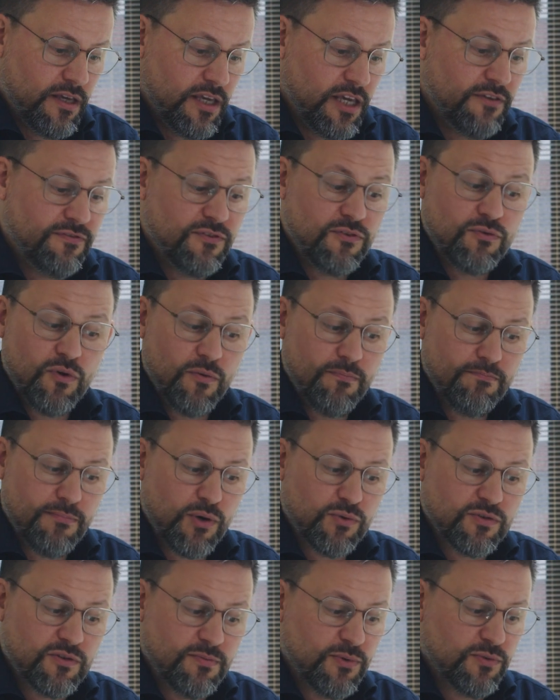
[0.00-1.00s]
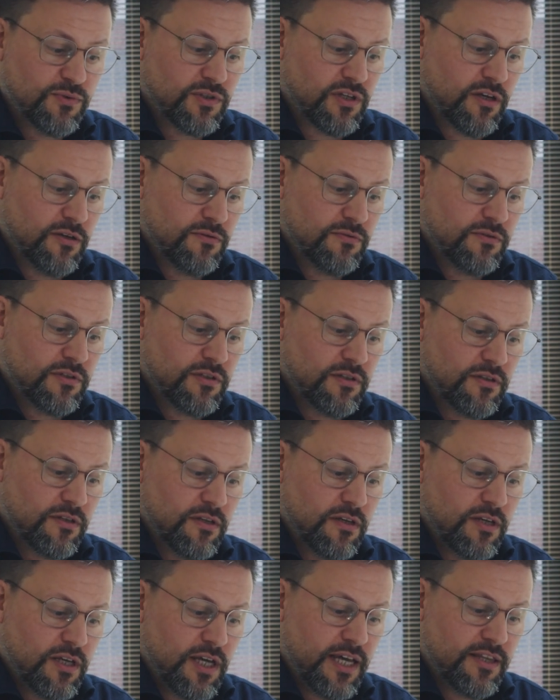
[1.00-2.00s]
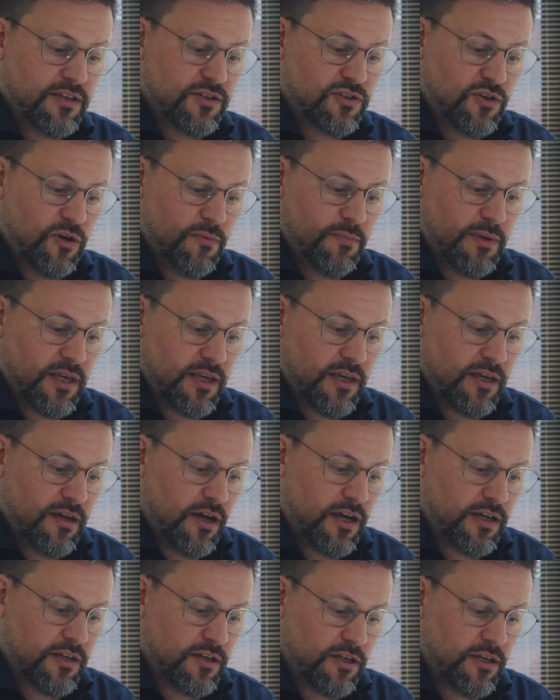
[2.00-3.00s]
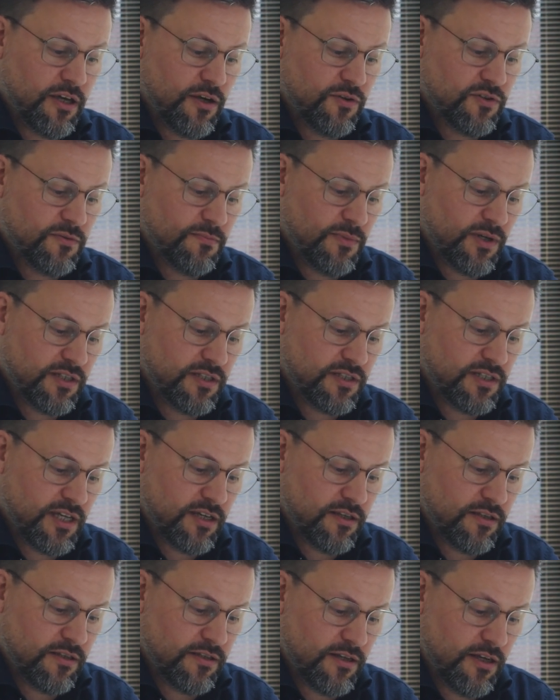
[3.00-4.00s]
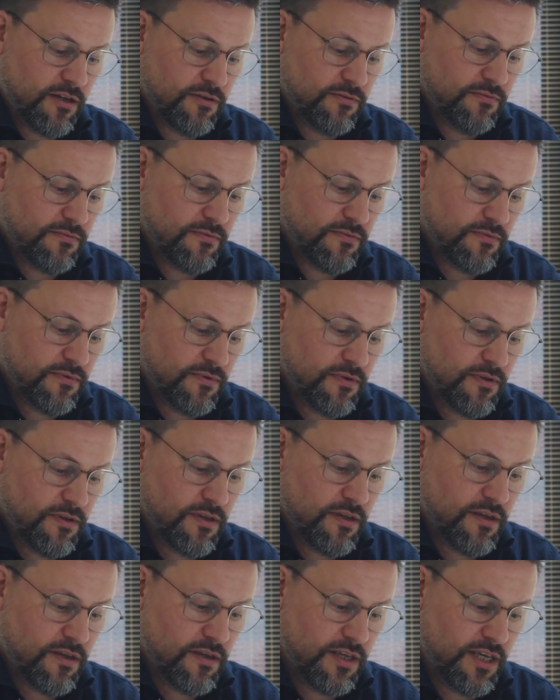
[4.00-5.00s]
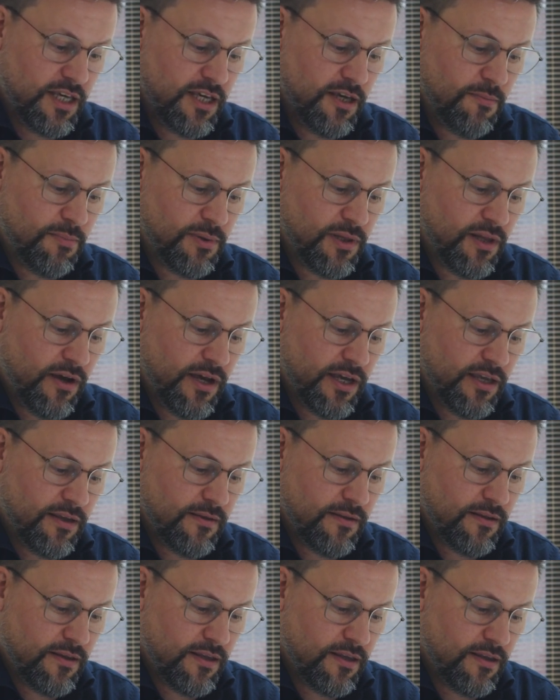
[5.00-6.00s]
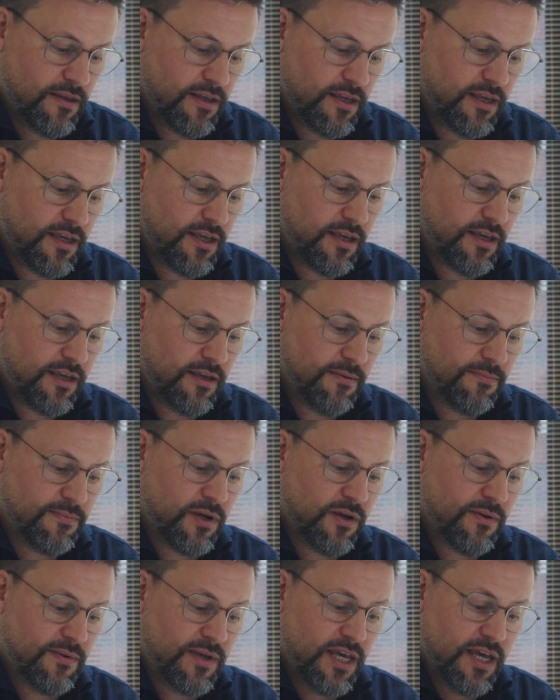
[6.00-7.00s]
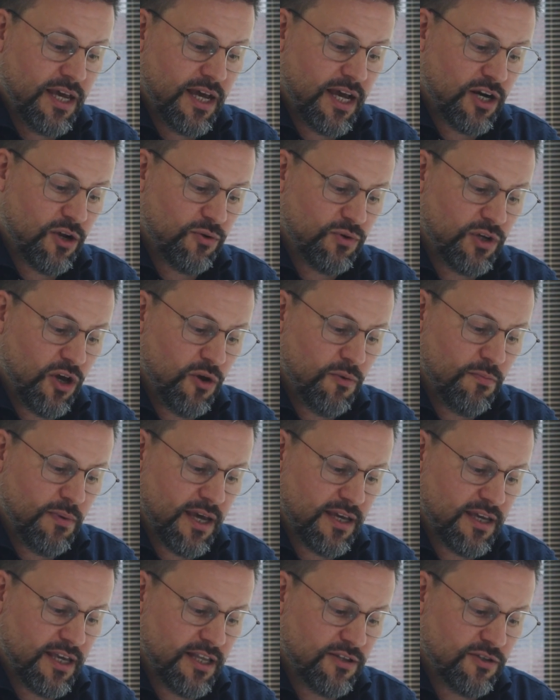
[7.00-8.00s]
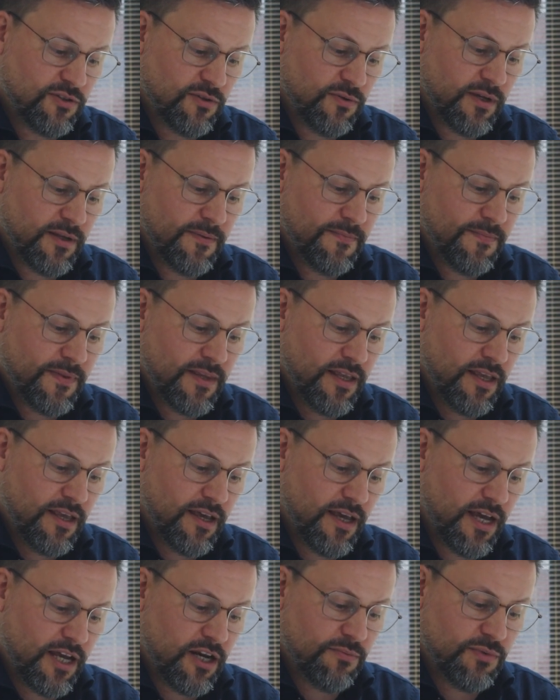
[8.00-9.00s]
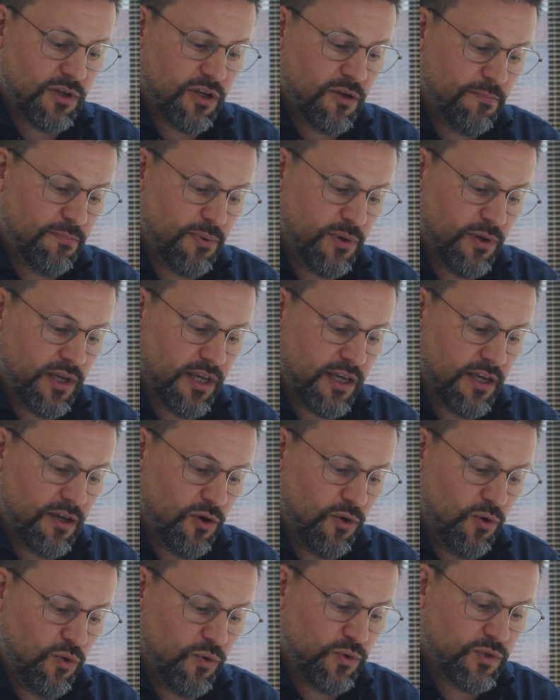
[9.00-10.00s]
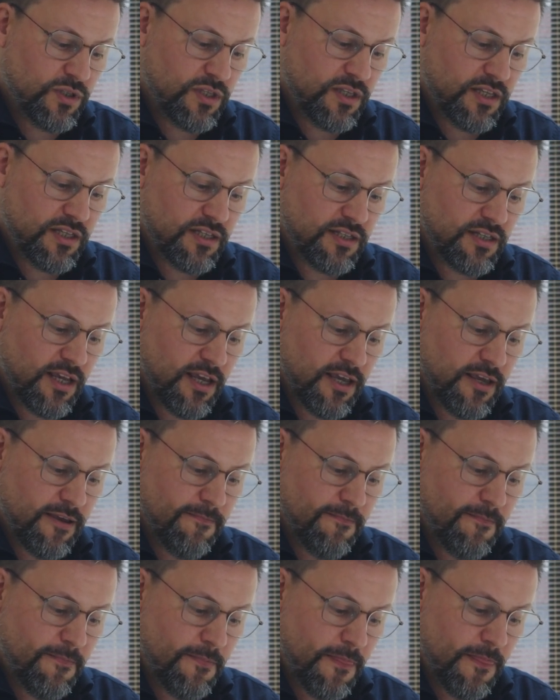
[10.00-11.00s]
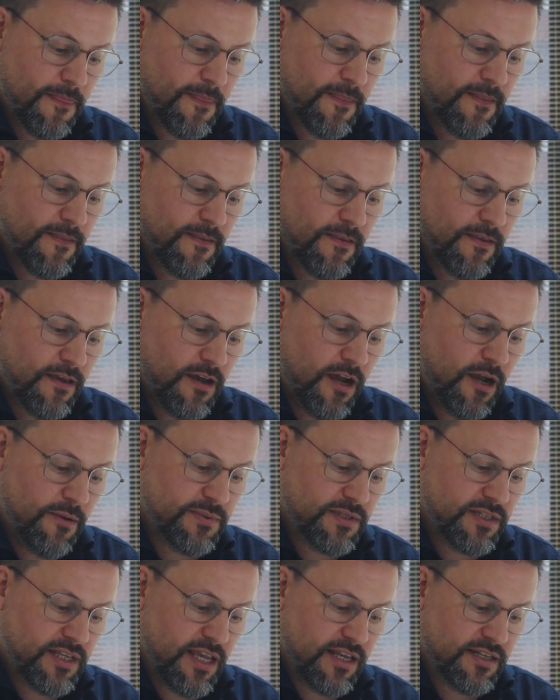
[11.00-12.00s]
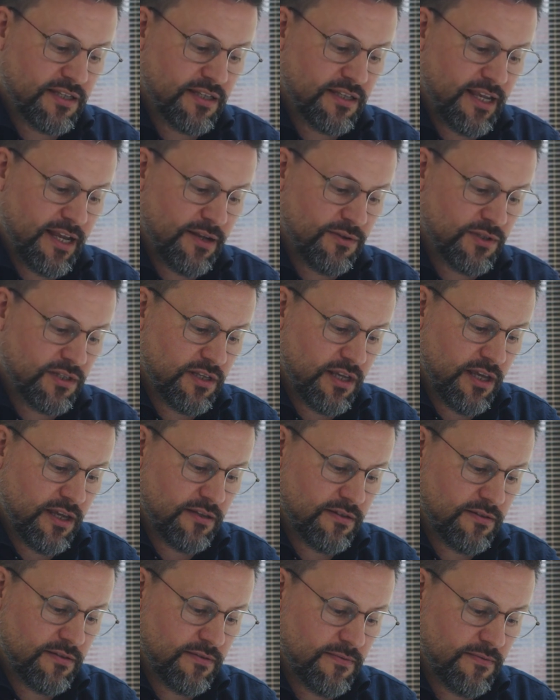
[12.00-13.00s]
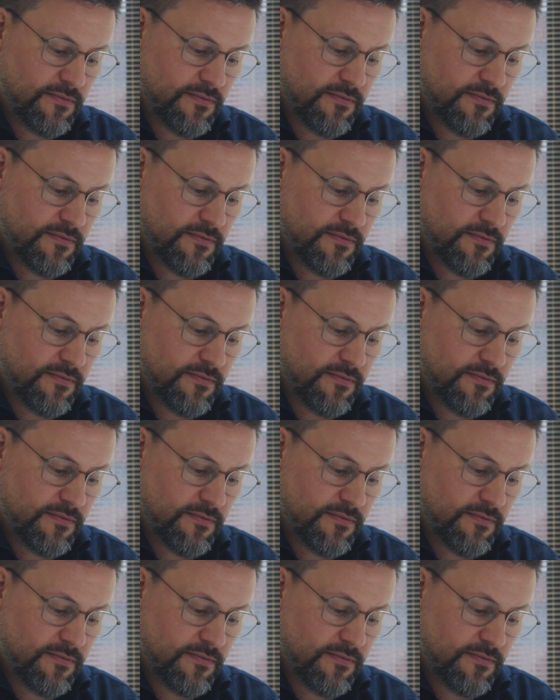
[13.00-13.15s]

If you've got multiple zones, at the top here I can go to my second zone, hit apply, hit heat bulb, and I'll go back into it, and I'm going to put it all to the same upstairs and downstairs.